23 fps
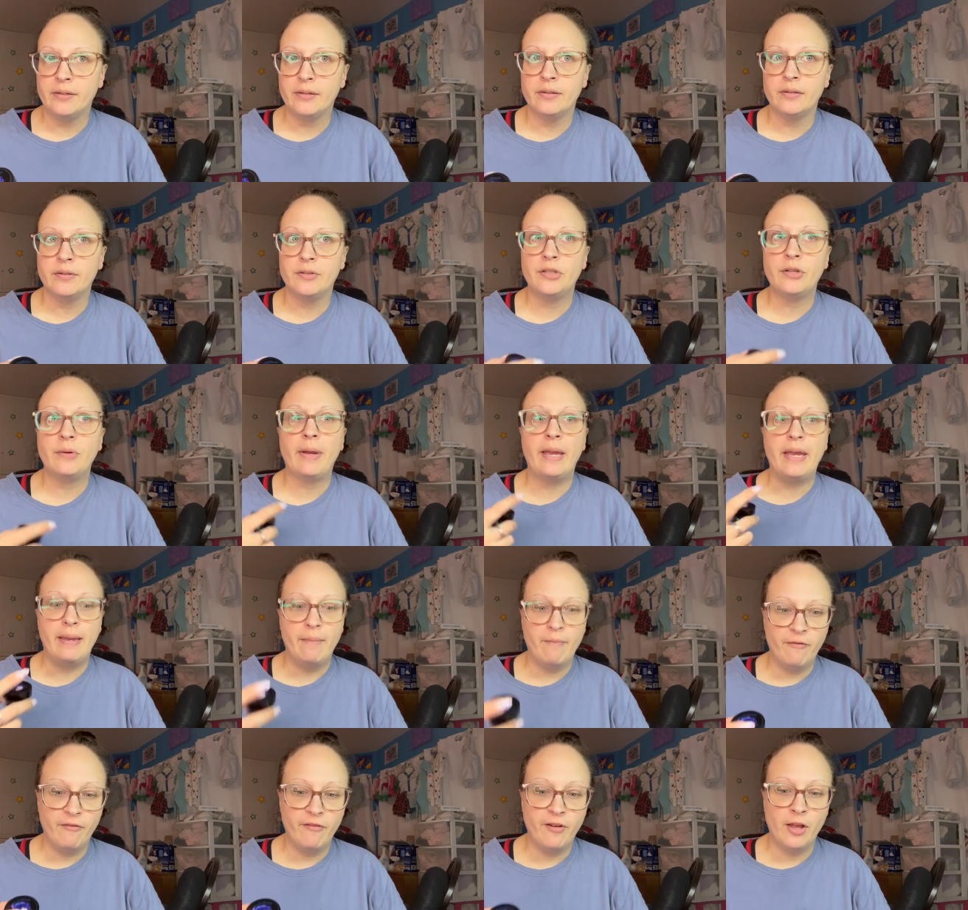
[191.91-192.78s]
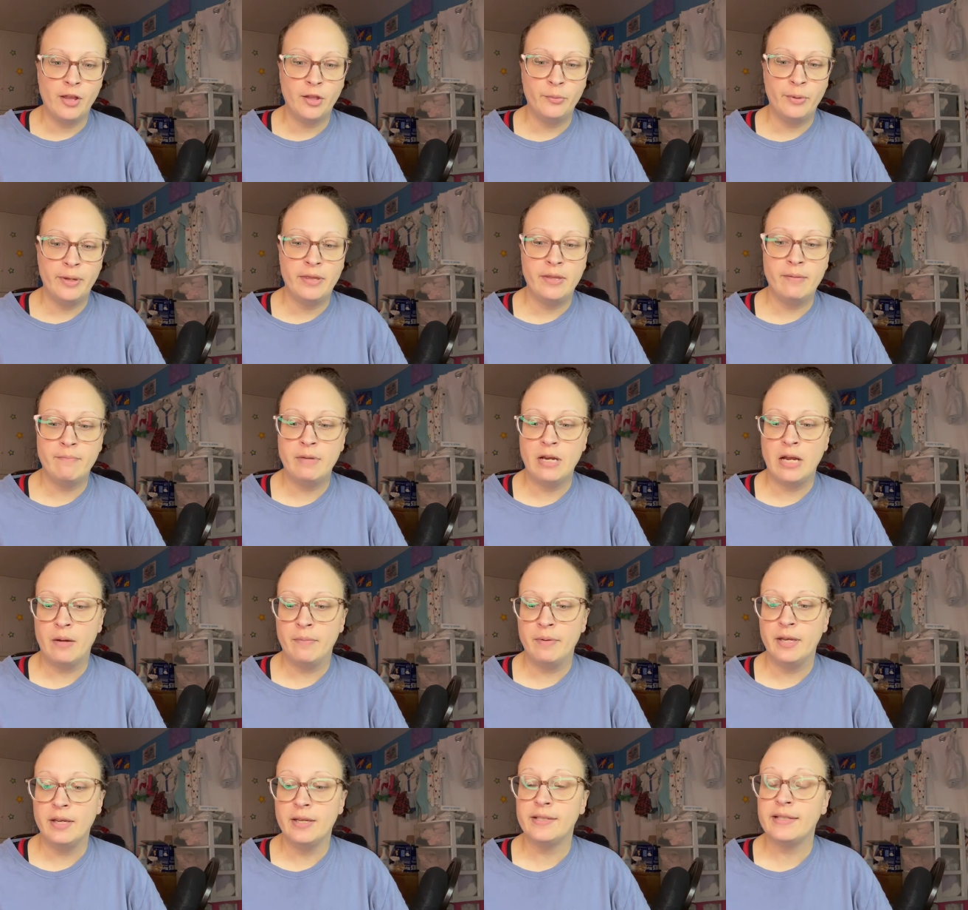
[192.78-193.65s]
So I am following them now
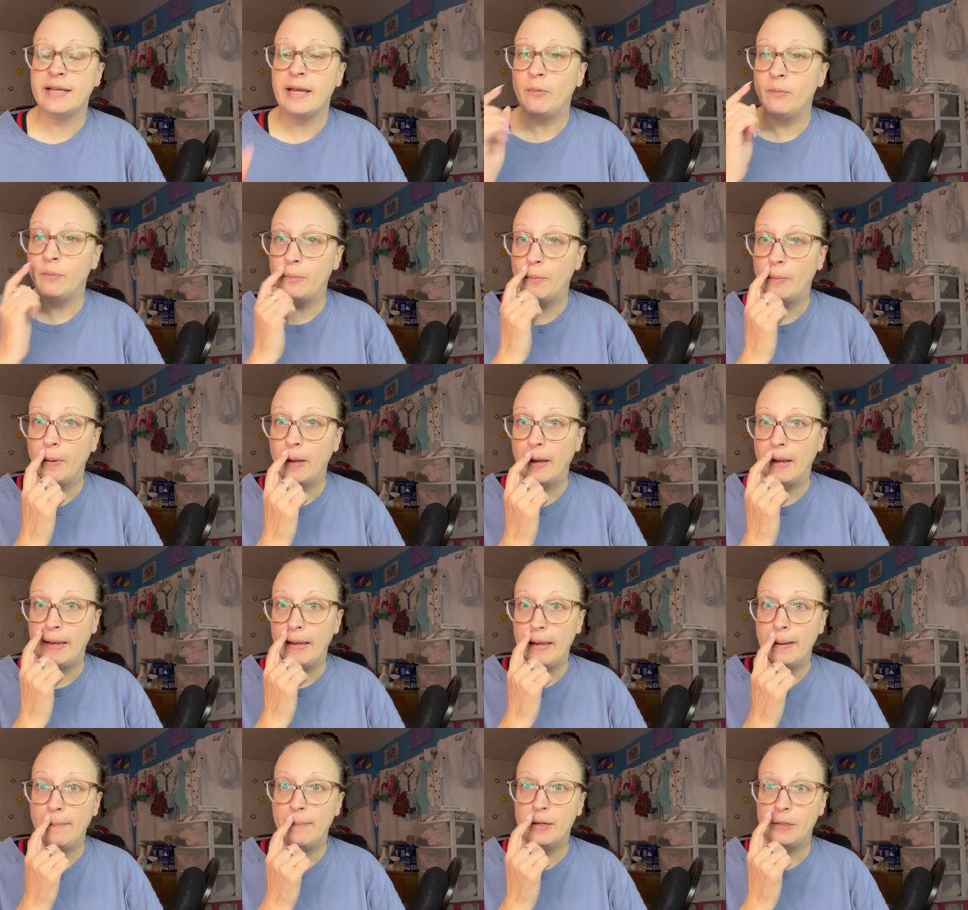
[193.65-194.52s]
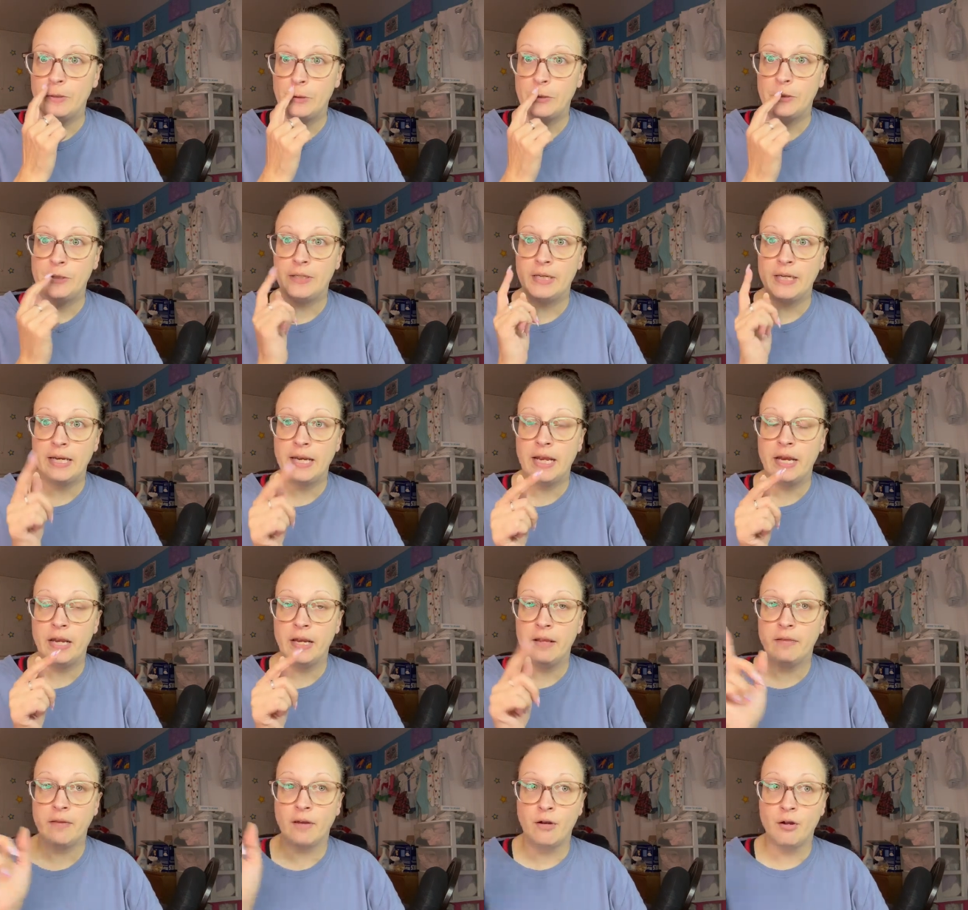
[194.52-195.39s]
because I, I am interested in
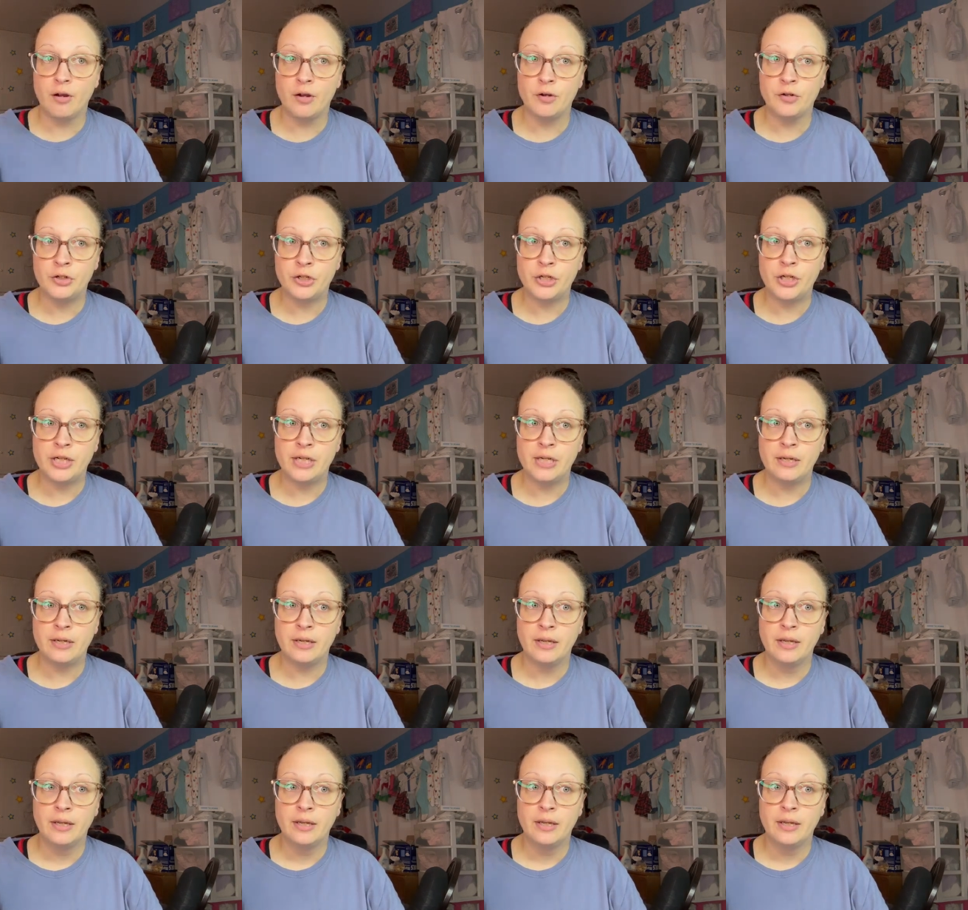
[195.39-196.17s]
getting the Conjuring